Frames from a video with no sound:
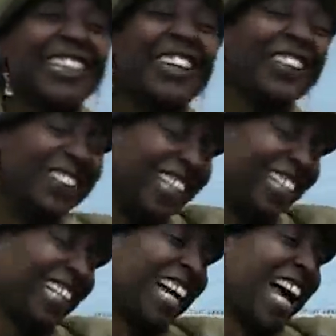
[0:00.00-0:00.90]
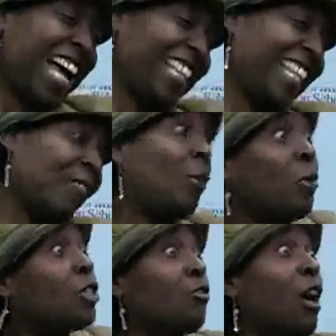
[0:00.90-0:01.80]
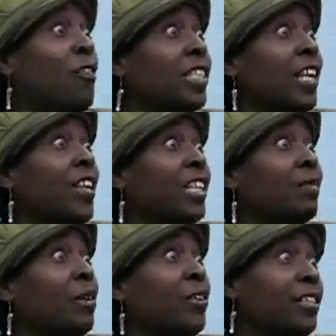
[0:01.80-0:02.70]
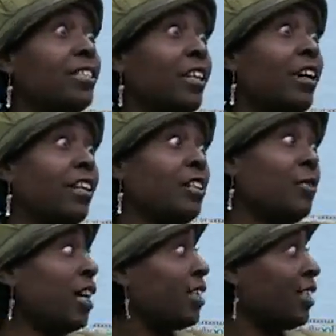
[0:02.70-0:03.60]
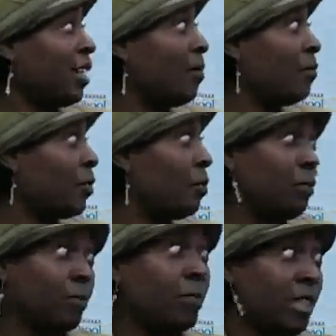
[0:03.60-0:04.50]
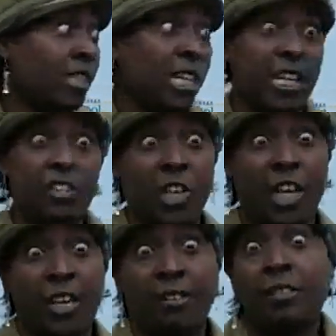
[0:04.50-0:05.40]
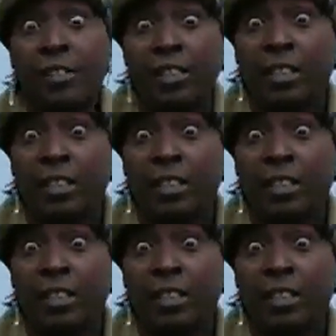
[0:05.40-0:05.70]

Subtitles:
No, but I think, well, Richard Dreyfuss had that experience. He tried to come to the stage and